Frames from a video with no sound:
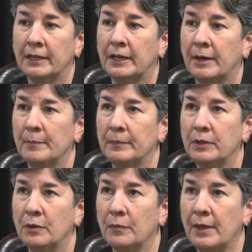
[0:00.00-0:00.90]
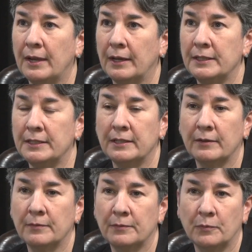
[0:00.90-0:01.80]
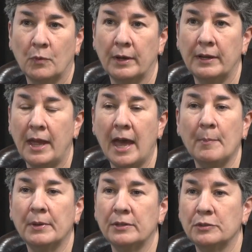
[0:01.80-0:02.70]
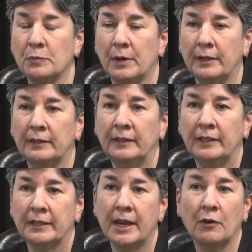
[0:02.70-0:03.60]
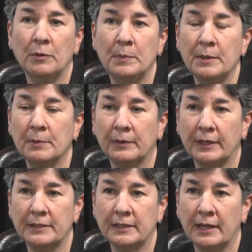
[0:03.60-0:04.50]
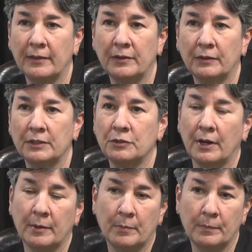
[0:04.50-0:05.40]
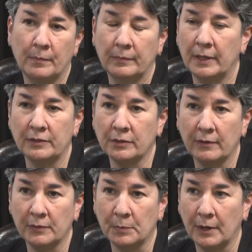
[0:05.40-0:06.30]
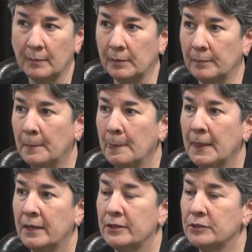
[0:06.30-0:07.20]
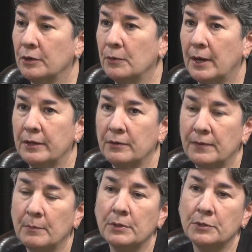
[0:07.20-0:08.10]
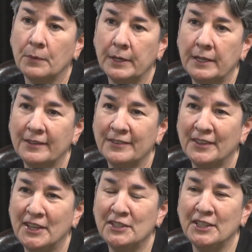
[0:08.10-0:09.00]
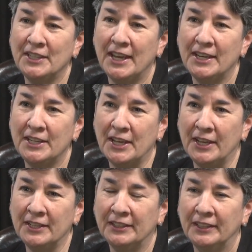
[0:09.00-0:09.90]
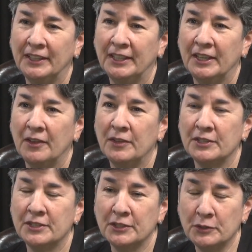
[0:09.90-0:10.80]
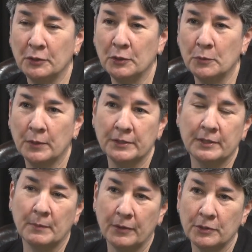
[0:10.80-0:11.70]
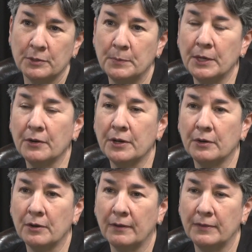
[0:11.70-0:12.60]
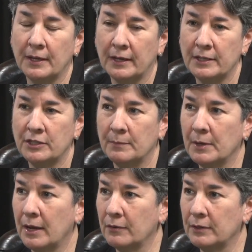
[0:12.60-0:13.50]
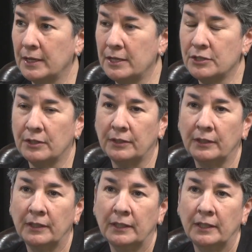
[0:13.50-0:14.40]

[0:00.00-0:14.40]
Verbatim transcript: Um, you know, that idea of what happens when caring people get together and try and, and solve a problem. So on November 20th, 1888, mm. the sister who was the Mother Superior of the IHM congregation